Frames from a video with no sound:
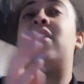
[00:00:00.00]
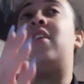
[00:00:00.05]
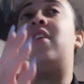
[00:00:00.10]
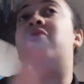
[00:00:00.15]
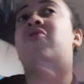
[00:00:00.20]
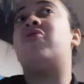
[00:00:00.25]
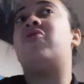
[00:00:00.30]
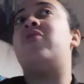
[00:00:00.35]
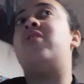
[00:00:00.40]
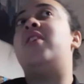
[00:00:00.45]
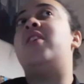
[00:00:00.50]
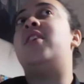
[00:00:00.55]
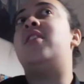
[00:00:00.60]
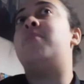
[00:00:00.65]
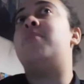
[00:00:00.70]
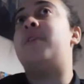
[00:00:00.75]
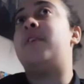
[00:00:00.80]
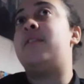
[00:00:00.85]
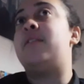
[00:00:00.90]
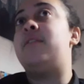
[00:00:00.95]
can I just sneak
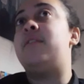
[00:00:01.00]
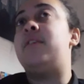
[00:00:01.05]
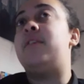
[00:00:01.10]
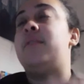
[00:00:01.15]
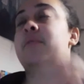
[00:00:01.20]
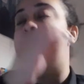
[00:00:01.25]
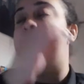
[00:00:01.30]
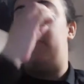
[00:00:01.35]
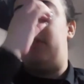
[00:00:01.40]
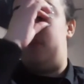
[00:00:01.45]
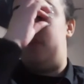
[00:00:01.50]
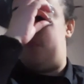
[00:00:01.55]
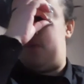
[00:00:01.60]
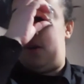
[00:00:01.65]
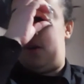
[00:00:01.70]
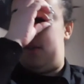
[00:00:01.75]
in the back and sit in and watch?